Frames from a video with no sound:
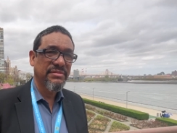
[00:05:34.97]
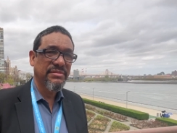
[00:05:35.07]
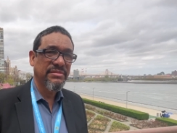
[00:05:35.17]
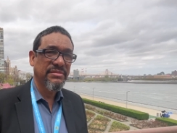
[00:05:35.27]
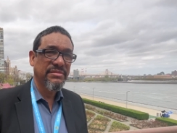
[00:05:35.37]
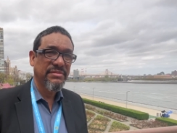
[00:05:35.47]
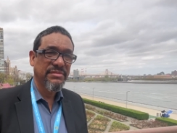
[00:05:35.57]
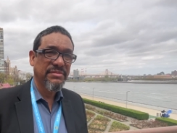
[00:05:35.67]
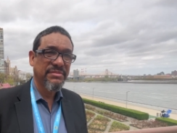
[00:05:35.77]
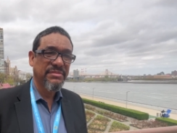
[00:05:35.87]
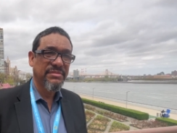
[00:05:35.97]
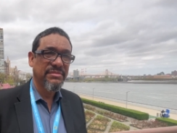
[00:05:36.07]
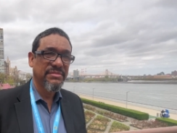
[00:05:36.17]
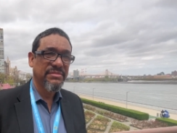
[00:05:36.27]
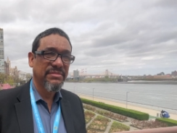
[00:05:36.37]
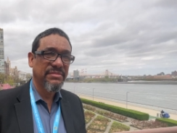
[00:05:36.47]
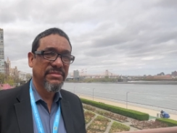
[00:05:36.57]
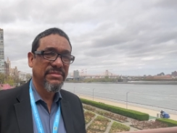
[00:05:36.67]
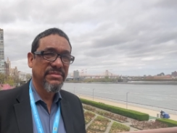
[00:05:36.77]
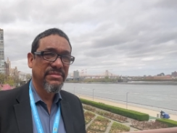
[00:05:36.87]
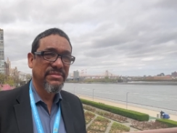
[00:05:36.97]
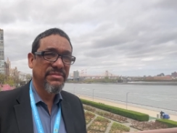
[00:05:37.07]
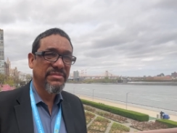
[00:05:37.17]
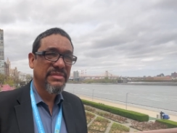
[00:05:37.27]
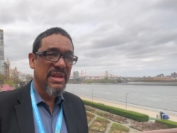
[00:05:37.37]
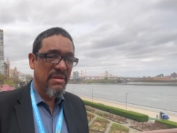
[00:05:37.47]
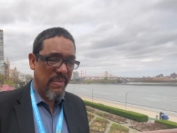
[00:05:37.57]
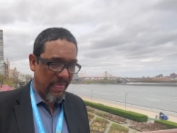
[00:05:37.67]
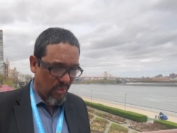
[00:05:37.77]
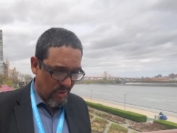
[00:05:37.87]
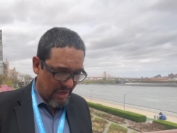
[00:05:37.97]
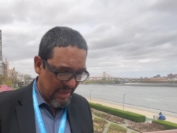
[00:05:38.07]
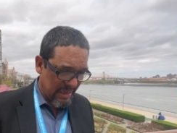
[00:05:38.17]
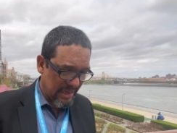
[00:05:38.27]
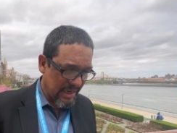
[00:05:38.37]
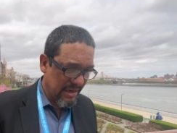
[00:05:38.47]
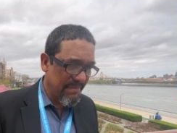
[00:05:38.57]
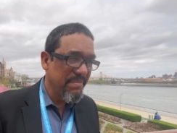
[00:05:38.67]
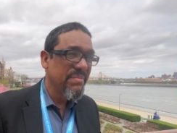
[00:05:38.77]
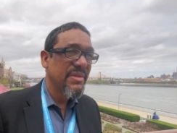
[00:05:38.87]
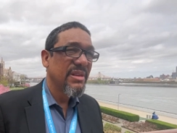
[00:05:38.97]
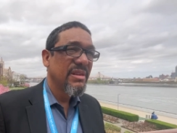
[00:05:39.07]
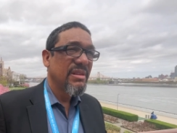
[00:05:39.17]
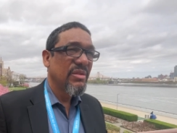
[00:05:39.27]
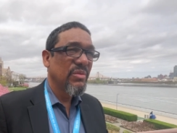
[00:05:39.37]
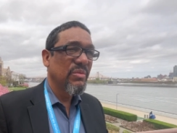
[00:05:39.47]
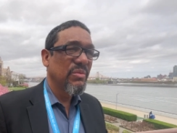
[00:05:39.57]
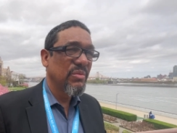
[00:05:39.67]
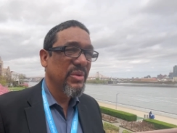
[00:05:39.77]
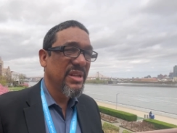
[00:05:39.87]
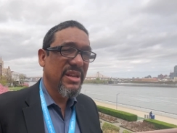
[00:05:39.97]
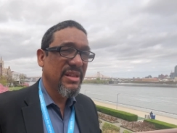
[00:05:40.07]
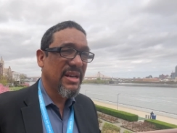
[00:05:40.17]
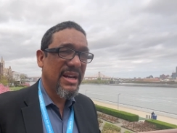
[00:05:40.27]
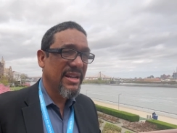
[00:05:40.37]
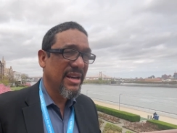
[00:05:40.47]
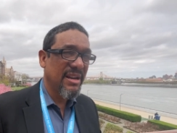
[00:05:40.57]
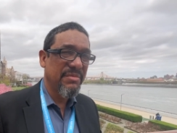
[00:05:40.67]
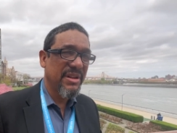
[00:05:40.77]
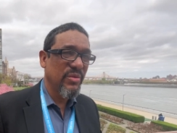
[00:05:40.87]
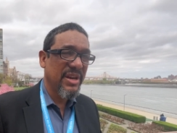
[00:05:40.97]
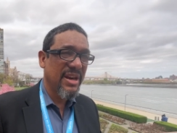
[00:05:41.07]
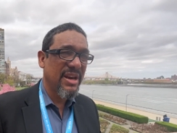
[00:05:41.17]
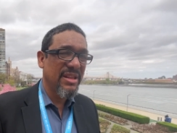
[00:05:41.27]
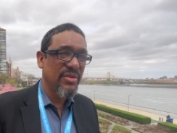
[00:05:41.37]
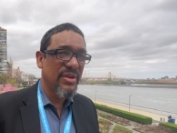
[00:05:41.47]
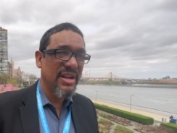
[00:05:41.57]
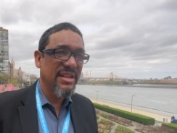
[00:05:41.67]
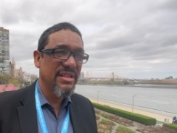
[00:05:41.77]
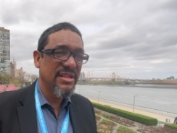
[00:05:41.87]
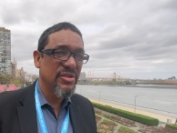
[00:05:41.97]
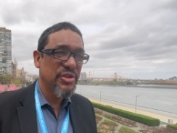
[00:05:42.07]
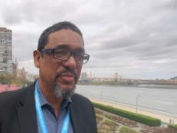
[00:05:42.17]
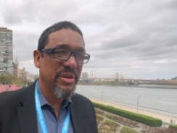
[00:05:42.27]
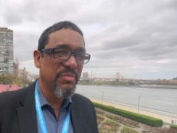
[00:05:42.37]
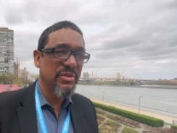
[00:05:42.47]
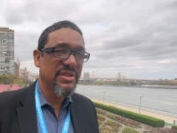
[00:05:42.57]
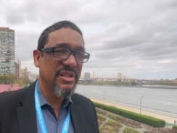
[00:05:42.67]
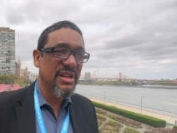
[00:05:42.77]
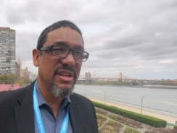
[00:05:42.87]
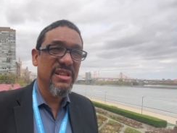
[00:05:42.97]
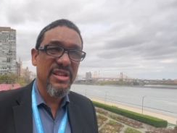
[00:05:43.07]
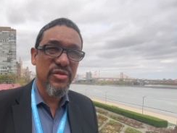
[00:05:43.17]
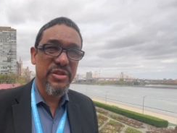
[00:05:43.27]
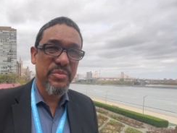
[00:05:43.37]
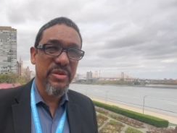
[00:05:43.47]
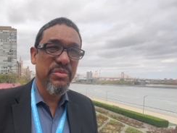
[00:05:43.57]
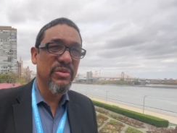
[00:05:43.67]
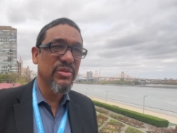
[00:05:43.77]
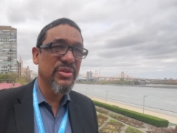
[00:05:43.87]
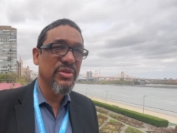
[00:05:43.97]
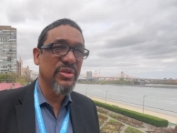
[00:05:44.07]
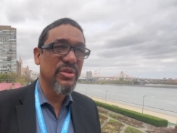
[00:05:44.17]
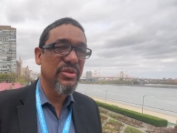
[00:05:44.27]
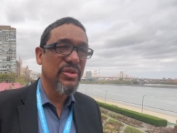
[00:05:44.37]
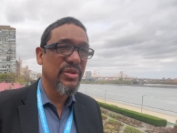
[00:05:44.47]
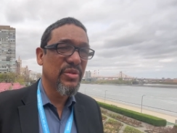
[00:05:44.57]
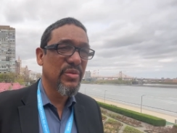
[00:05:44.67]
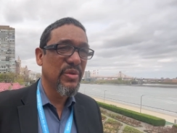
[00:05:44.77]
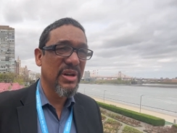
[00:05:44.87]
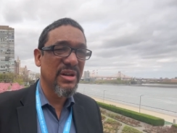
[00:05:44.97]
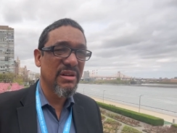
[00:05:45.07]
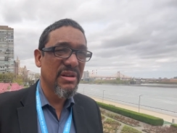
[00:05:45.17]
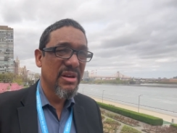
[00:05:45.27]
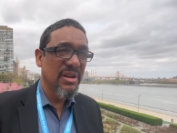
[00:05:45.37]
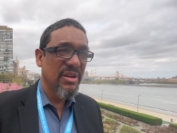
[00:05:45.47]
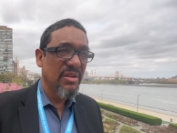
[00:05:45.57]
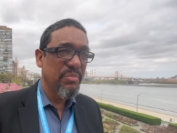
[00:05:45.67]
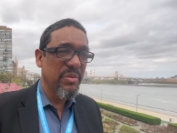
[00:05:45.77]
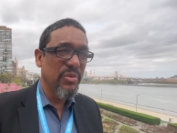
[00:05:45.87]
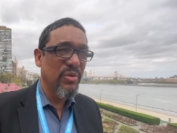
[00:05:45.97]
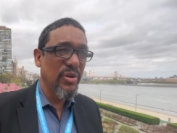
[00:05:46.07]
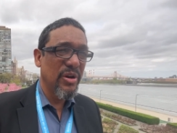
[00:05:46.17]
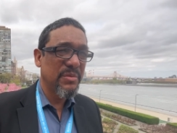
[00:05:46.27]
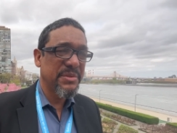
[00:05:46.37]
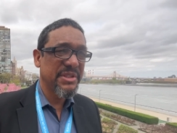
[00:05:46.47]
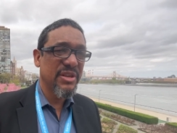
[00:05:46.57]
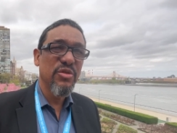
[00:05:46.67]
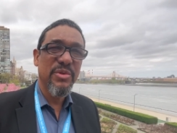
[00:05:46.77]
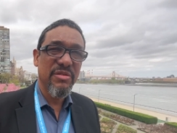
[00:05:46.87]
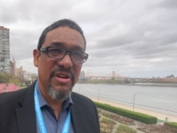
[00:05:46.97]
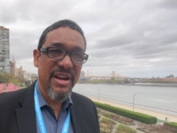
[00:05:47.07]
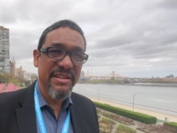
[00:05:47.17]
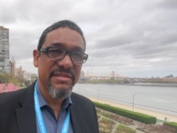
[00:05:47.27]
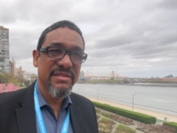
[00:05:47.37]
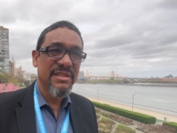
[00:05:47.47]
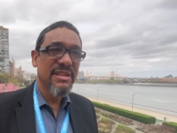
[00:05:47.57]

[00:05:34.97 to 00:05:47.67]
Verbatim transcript: to them and how they can potentially help? Well, um, we need all the help that we can, you know, all the indigenous peoples and non-indigenous peoples, uh, you know, uh, people who loves uh, human rights,